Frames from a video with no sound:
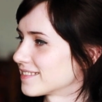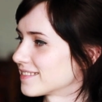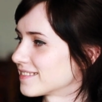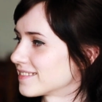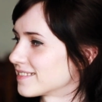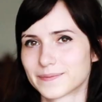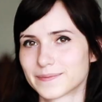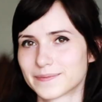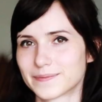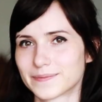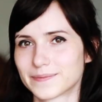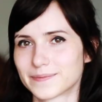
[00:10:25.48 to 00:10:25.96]

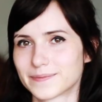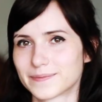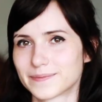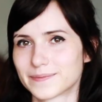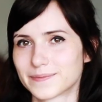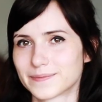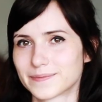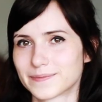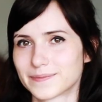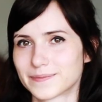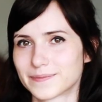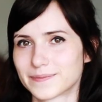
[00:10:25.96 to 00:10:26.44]

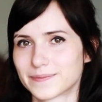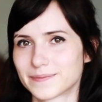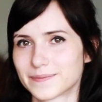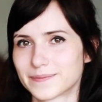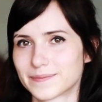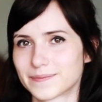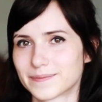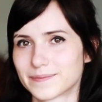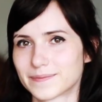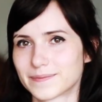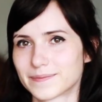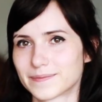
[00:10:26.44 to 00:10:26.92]

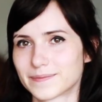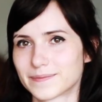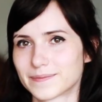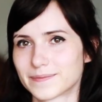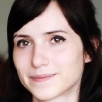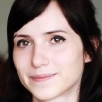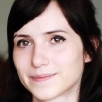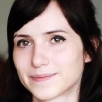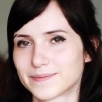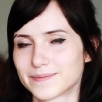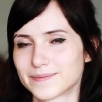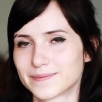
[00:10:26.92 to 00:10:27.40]

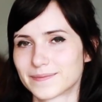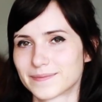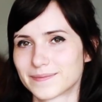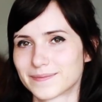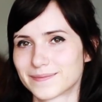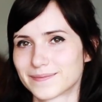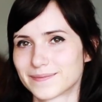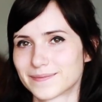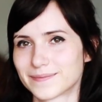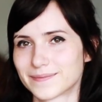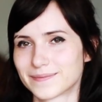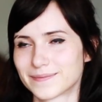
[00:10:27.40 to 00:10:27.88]

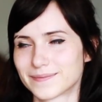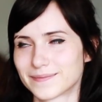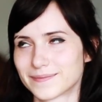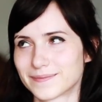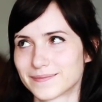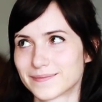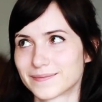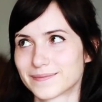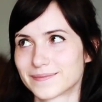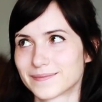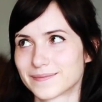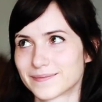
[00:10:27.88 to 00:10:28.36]

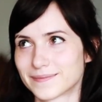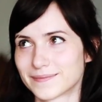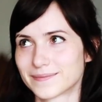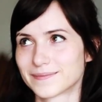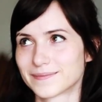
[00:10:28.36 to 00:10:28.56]
This person isn't speaking.